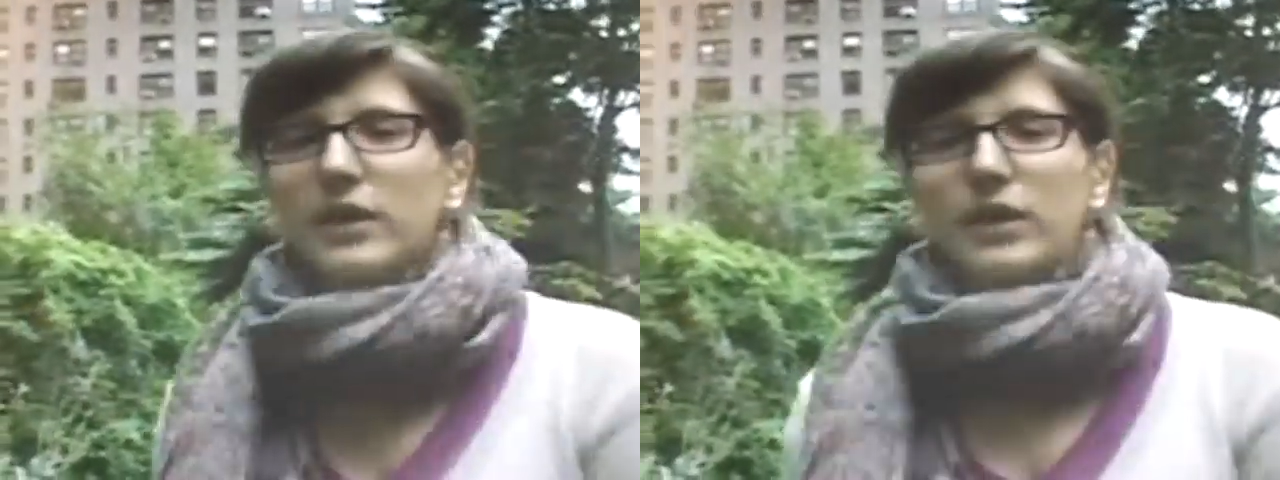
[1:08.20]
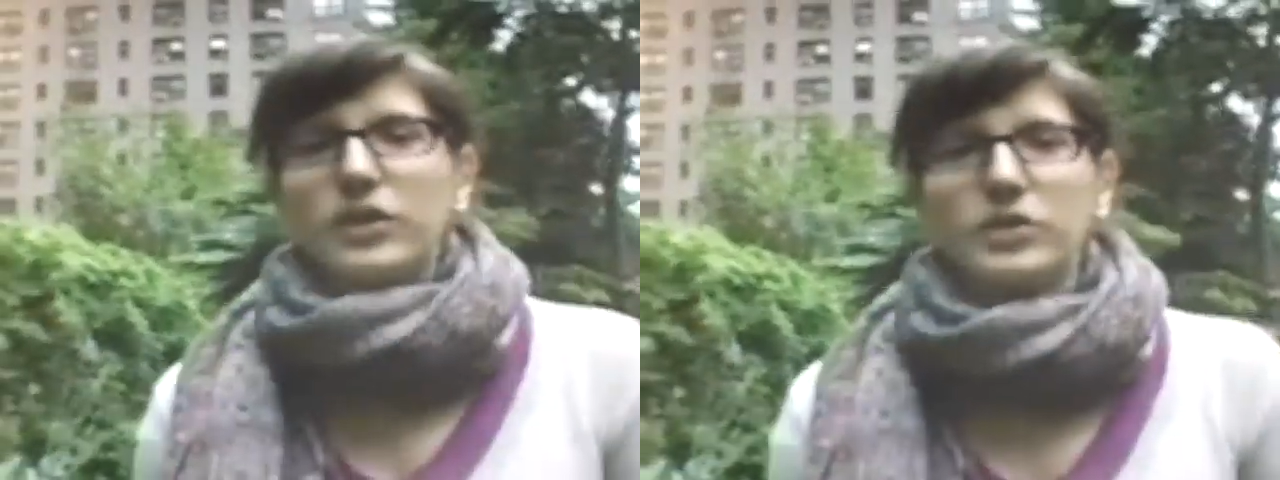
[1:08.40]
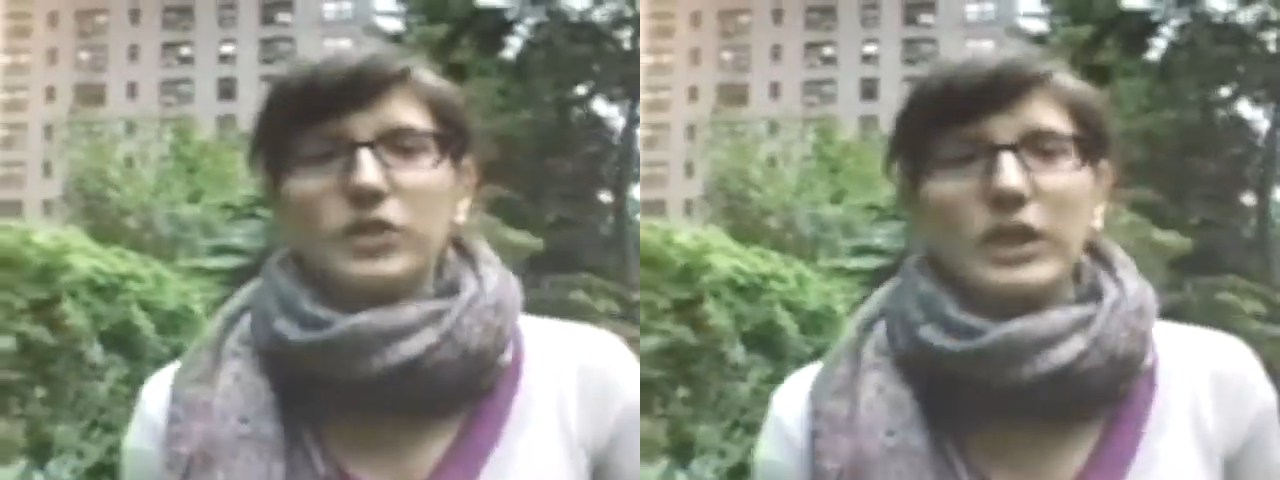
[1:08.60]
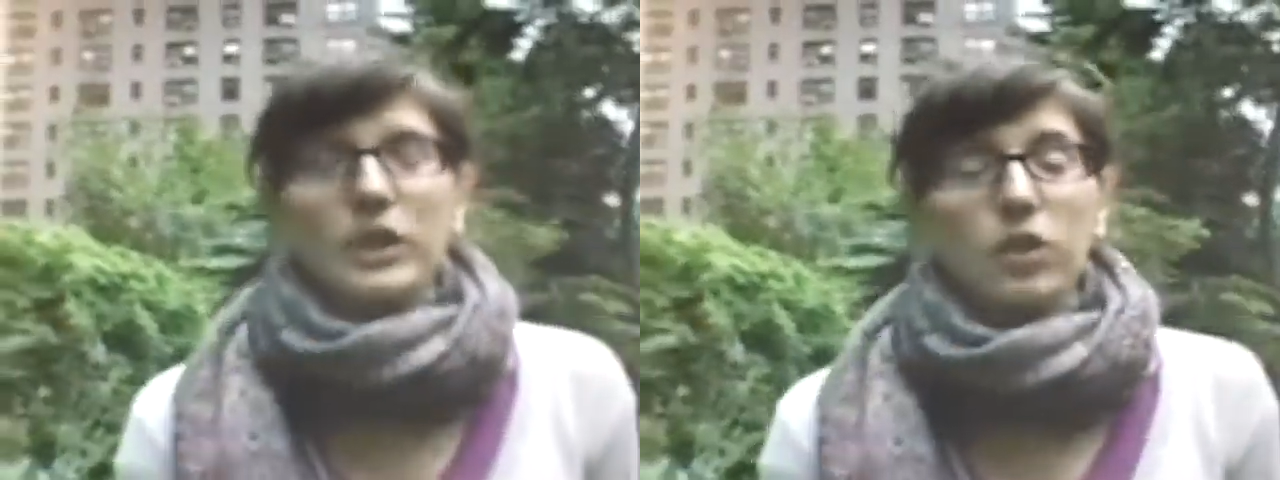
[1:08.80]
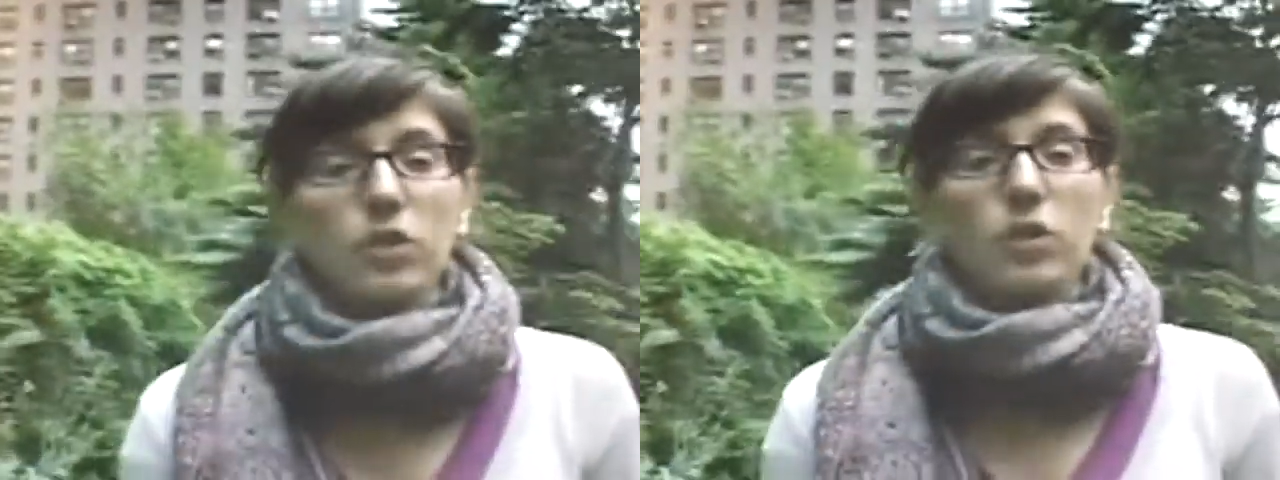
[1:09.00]
on the street
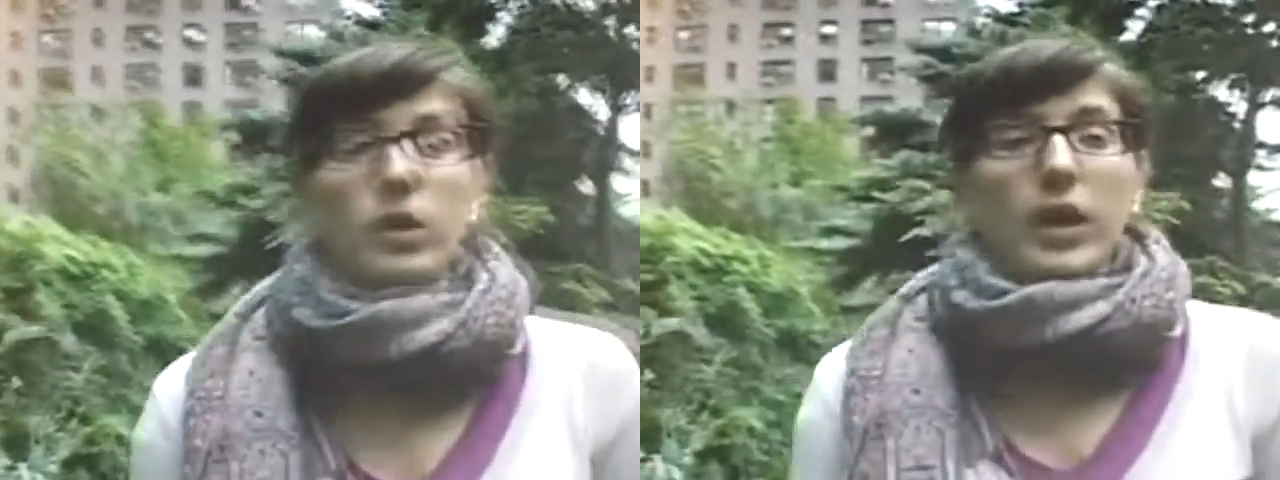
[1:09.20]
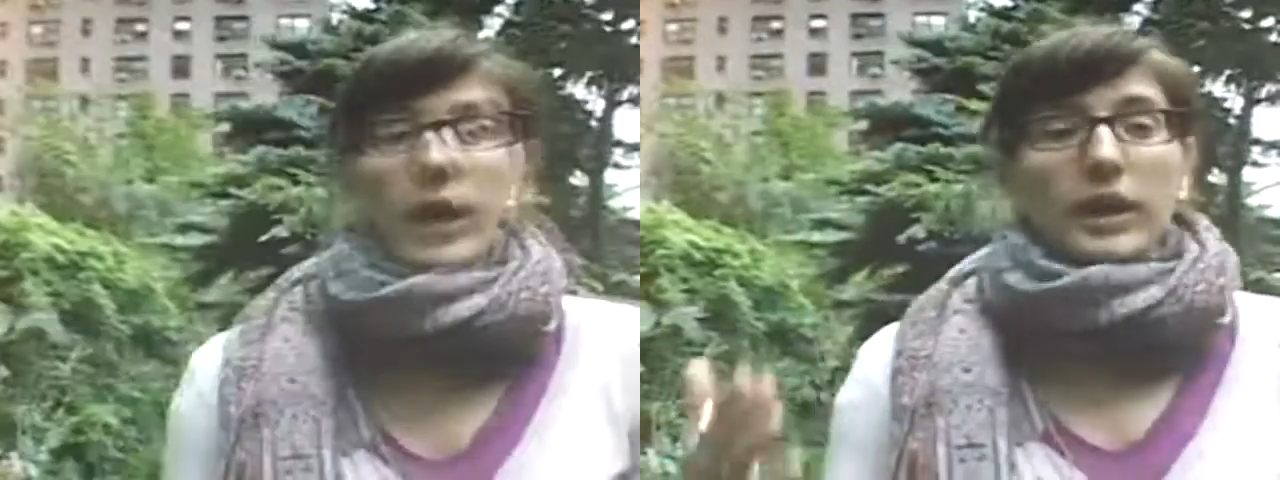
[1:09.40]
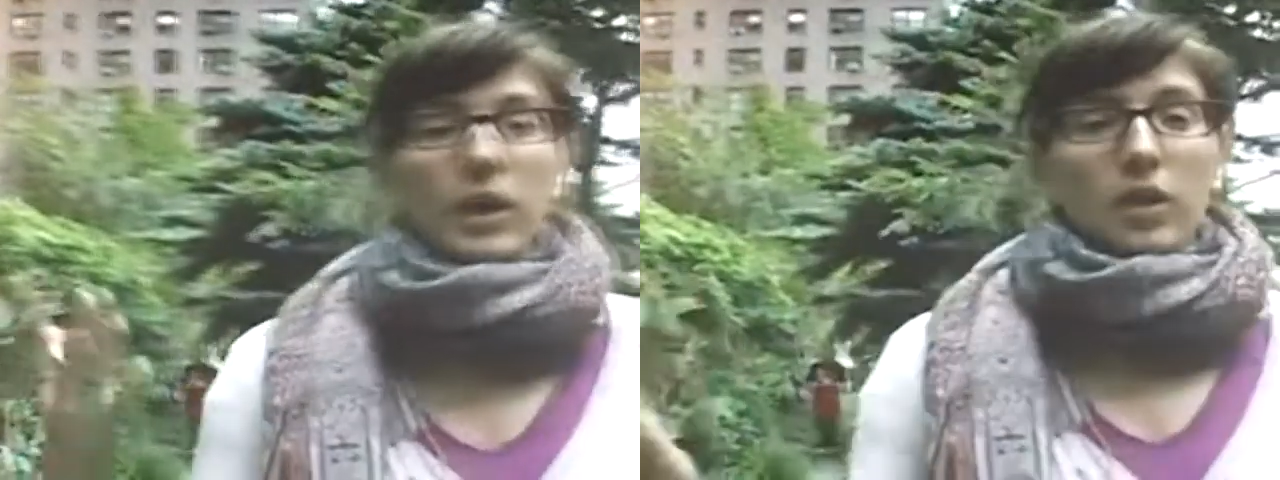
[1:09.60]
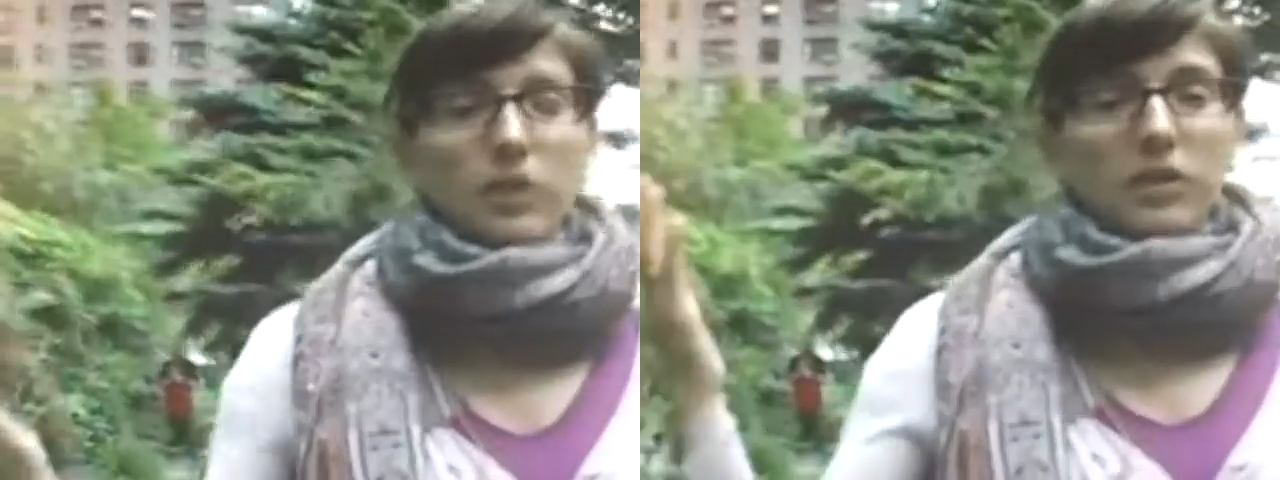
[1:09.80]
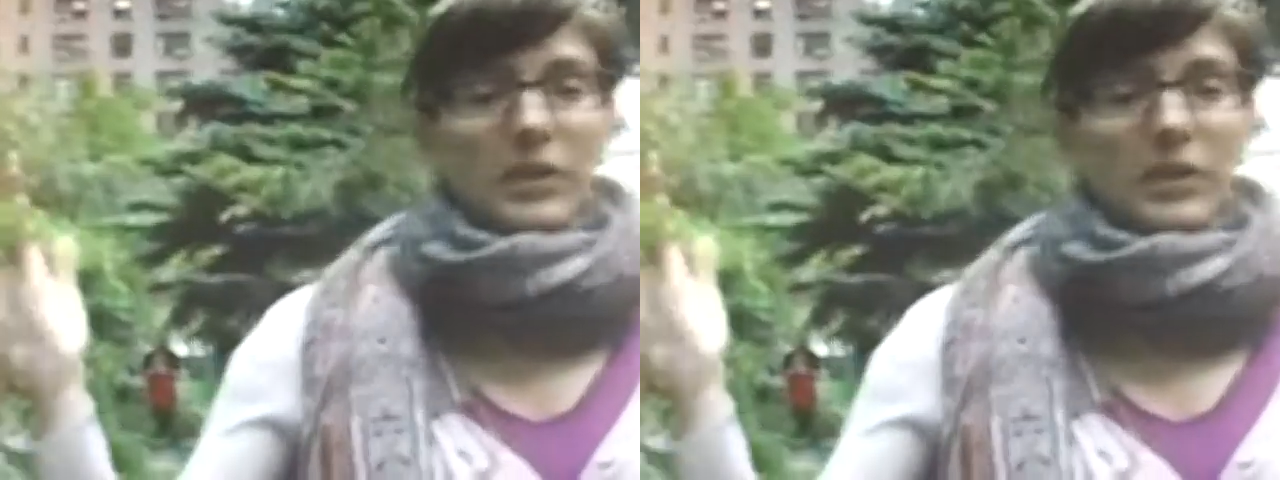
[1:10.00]
who, you know,